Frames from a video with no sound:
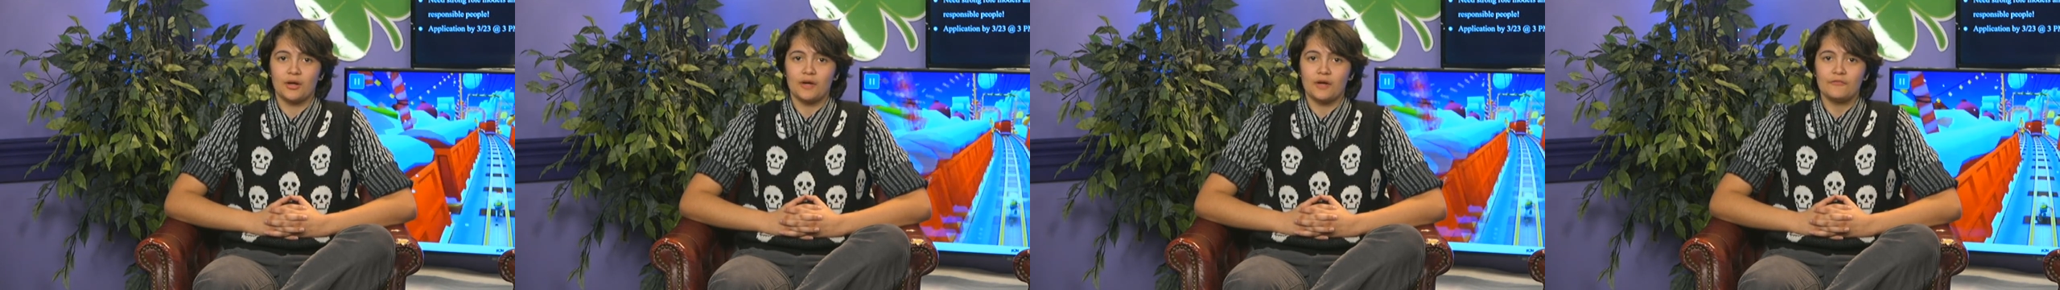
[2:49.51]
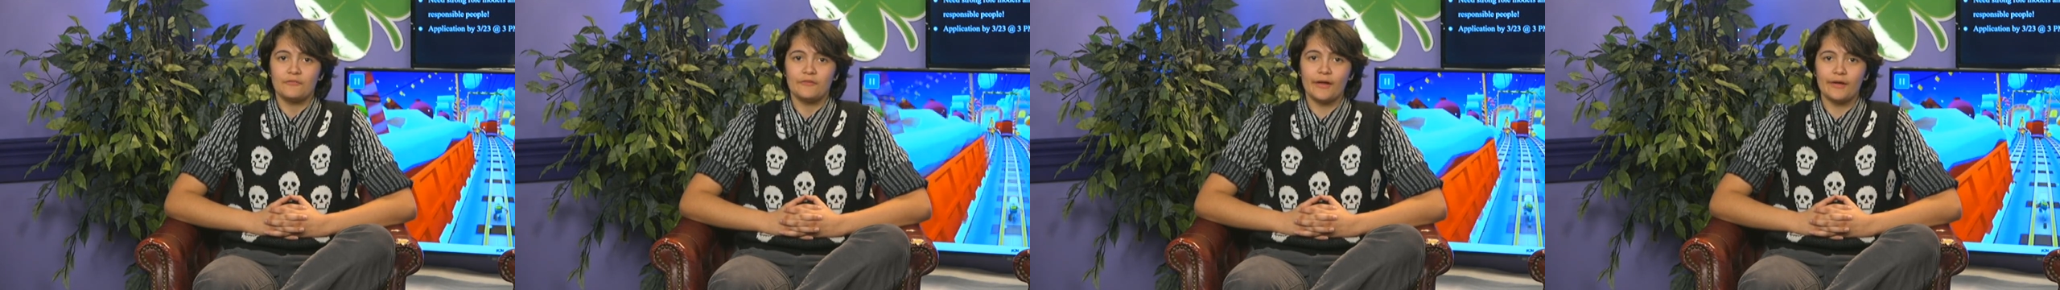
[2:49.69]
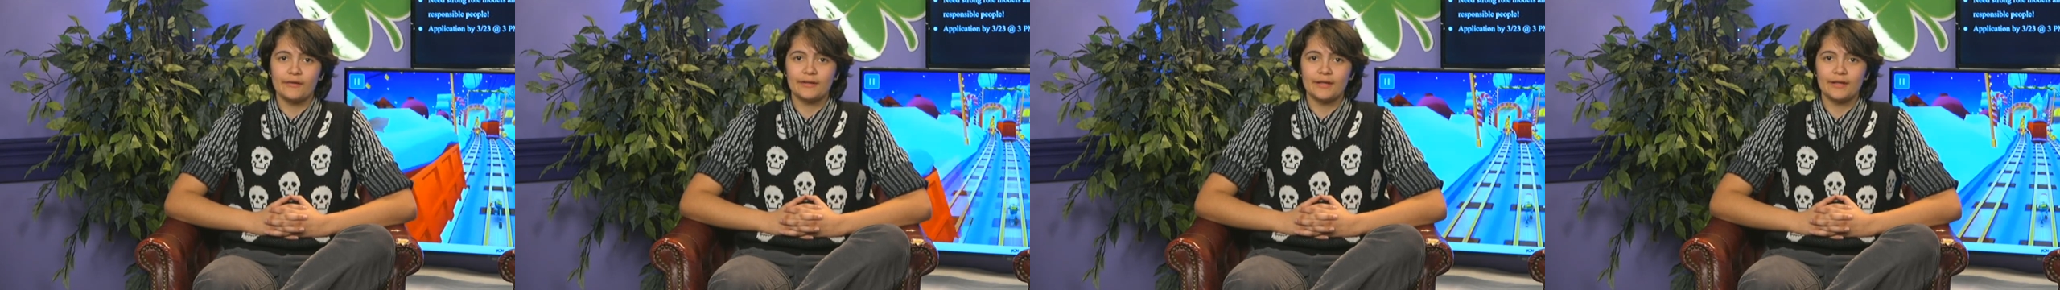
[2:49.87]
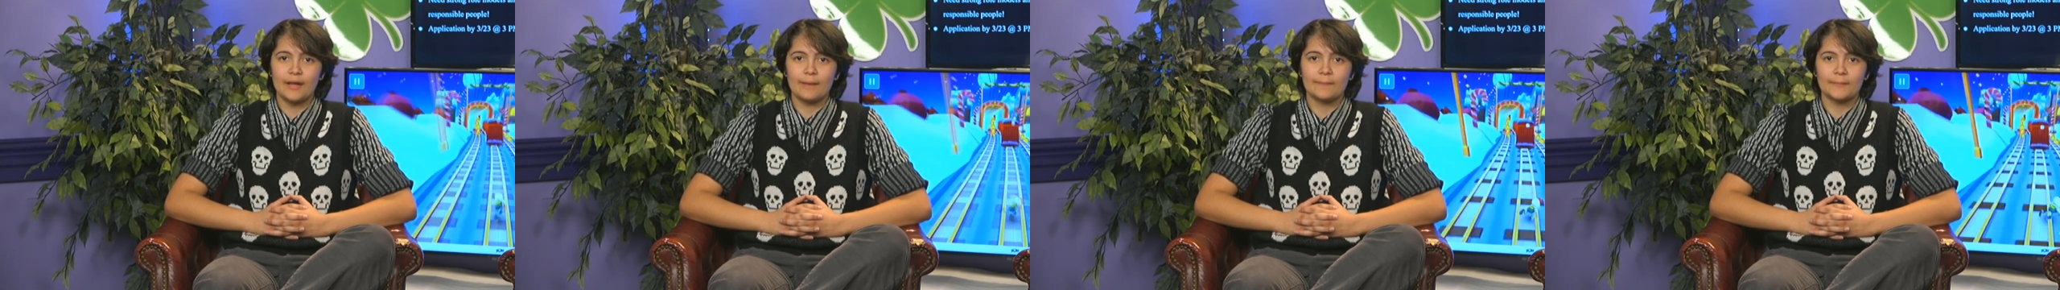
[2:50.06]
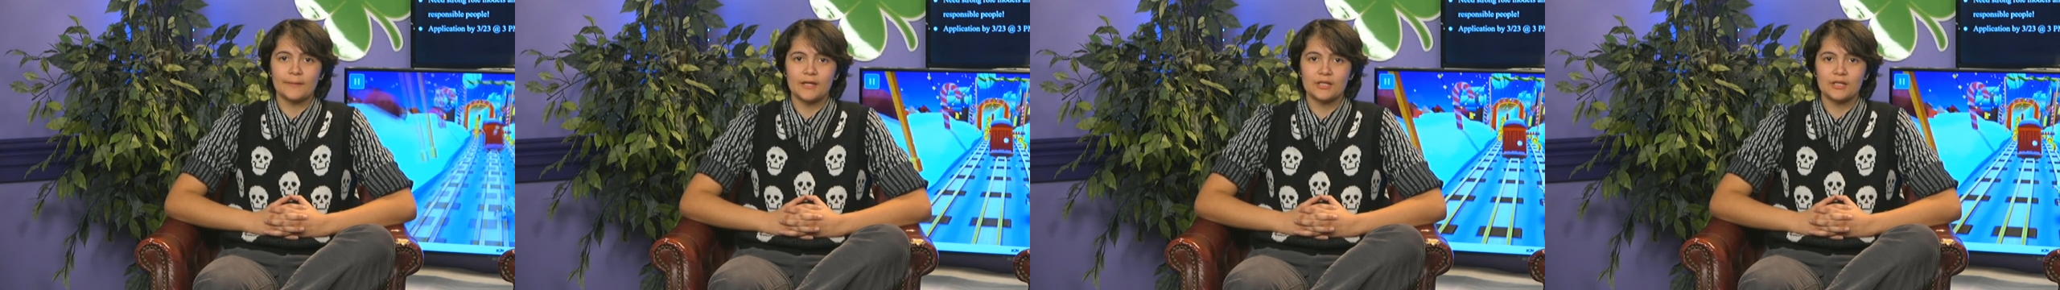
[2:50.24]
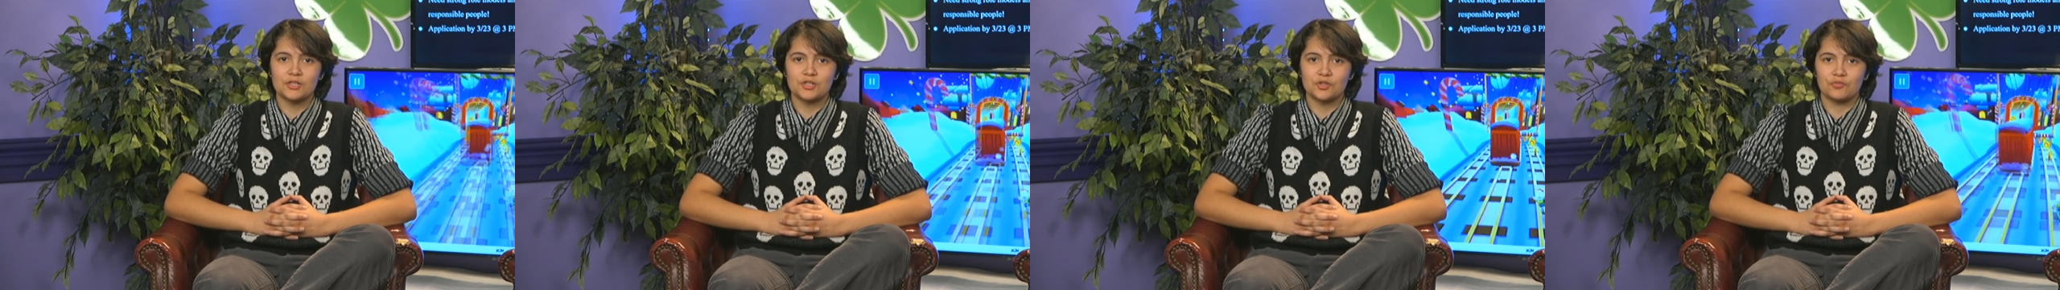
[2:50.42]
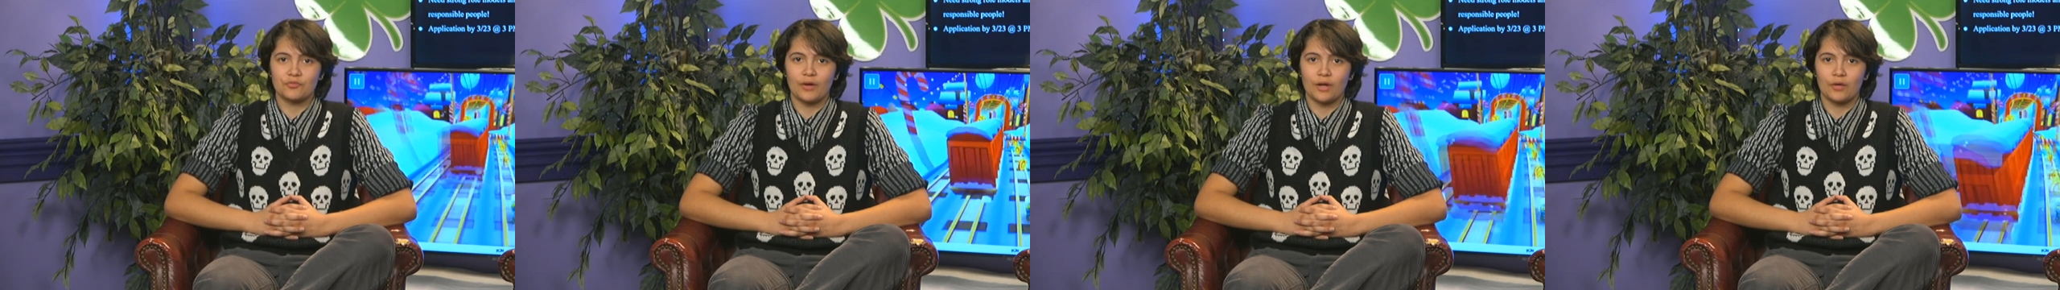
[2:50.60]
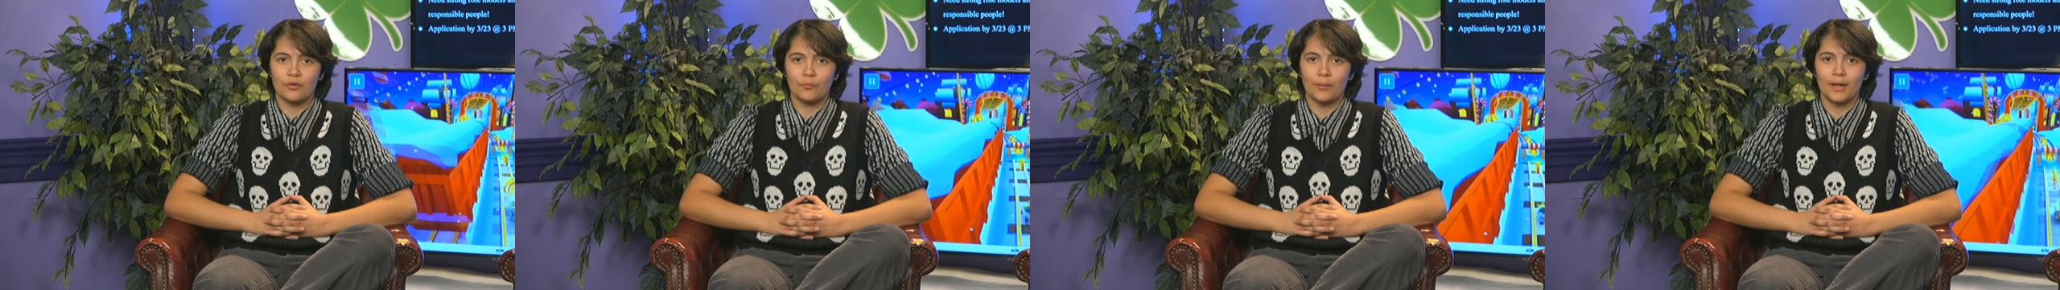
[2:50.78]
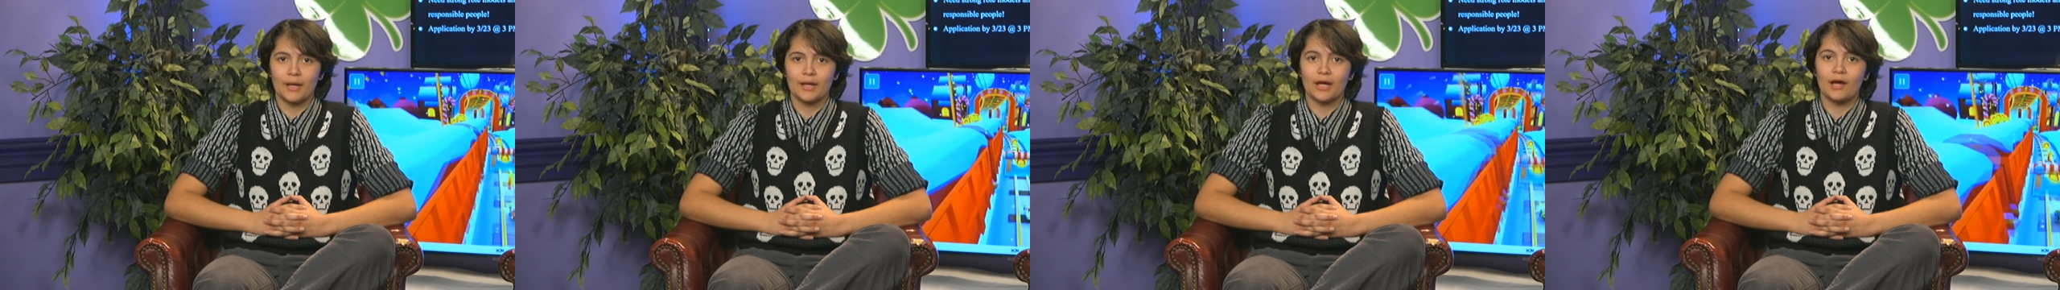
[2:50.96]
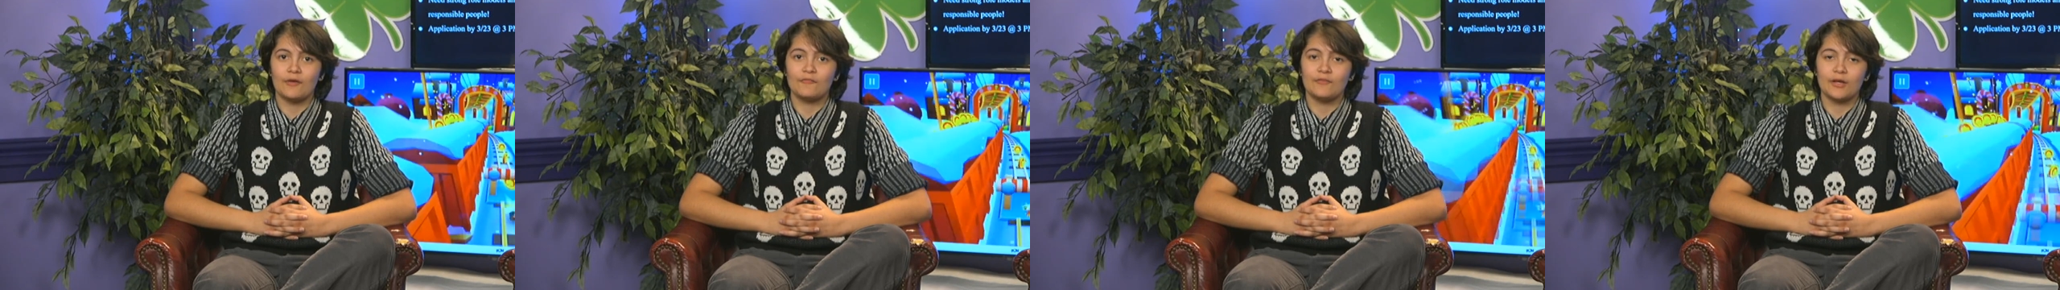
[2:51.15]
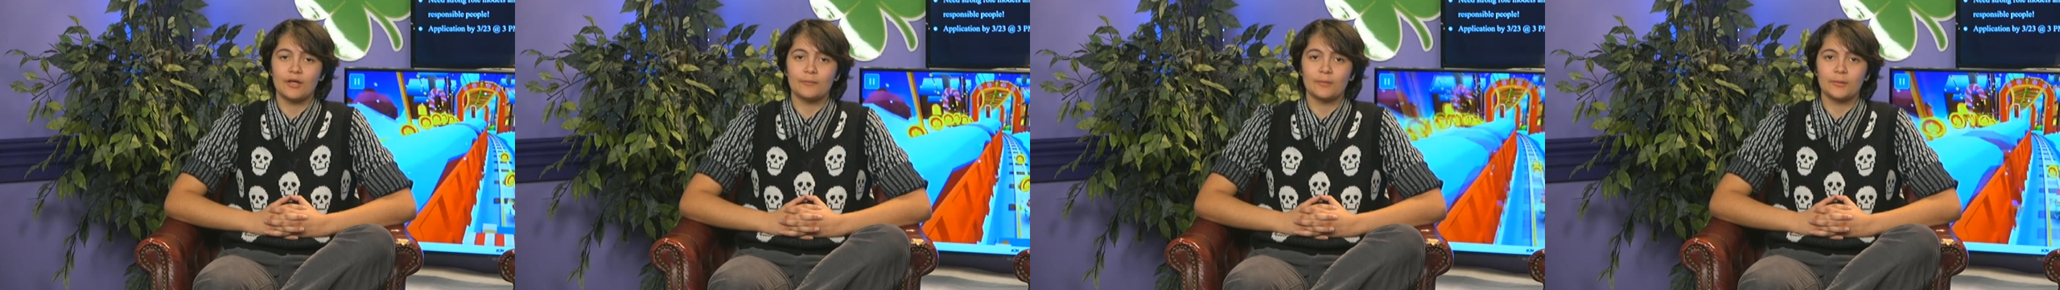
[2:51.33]
fill out an application right away,
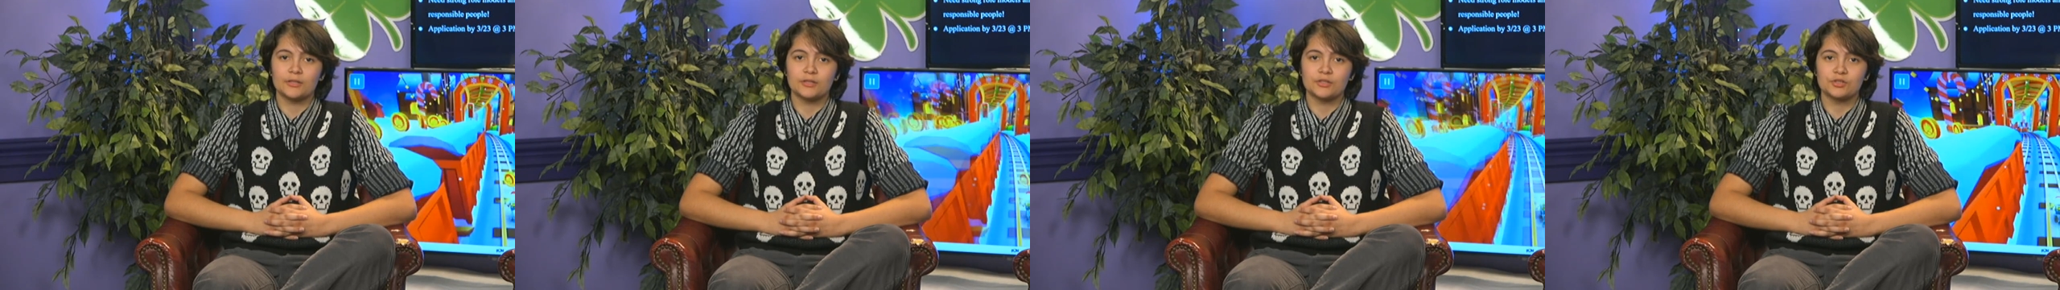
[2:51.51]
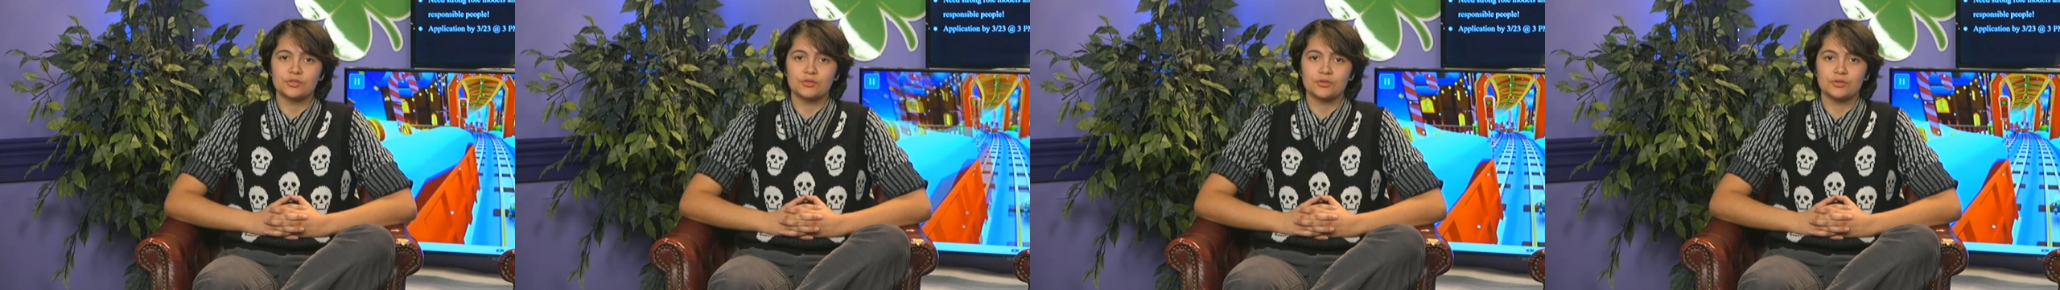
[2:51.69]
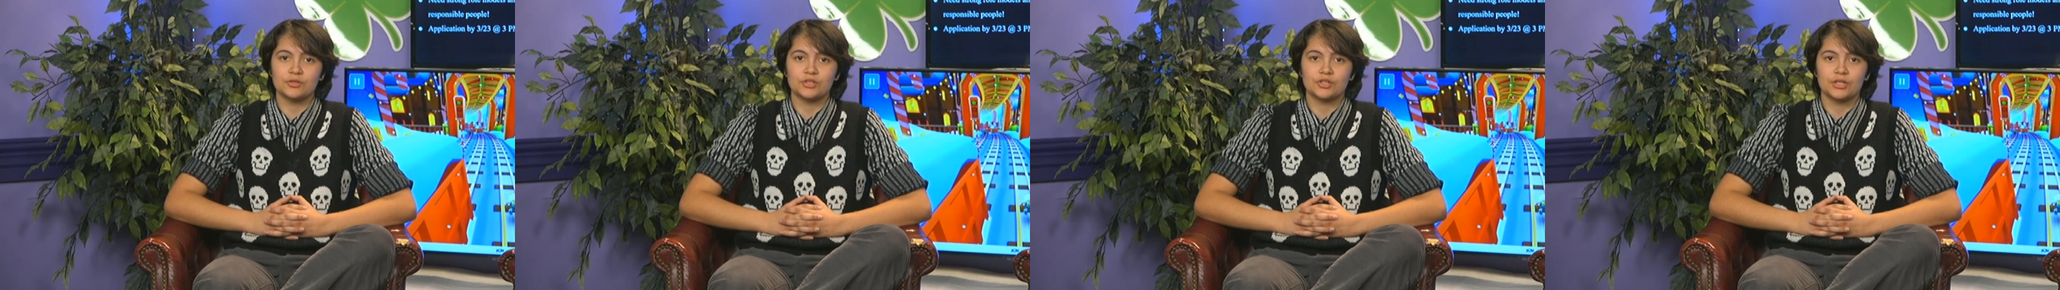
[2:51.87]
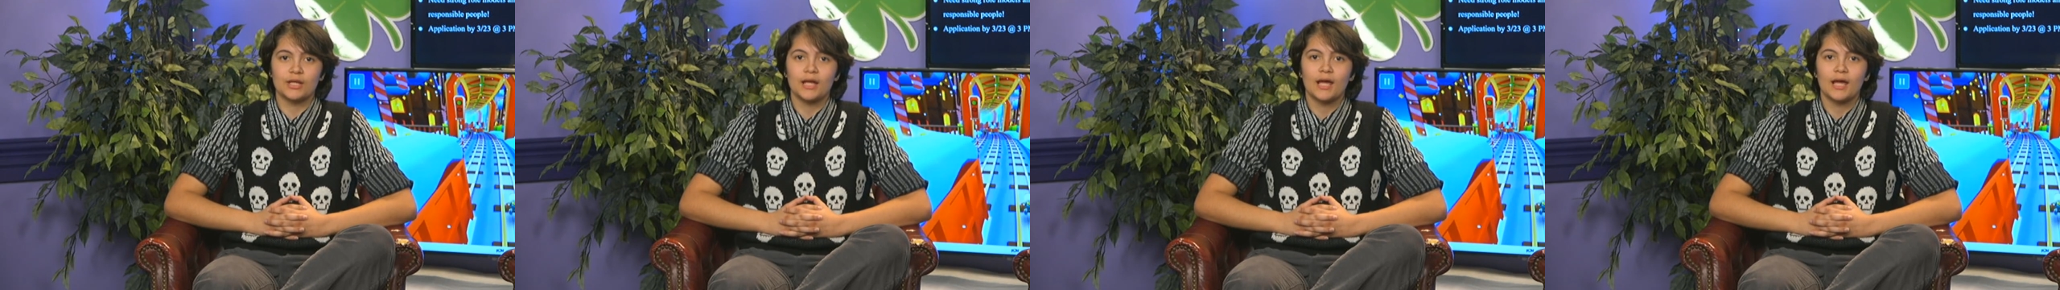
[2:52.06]
available on Schoology.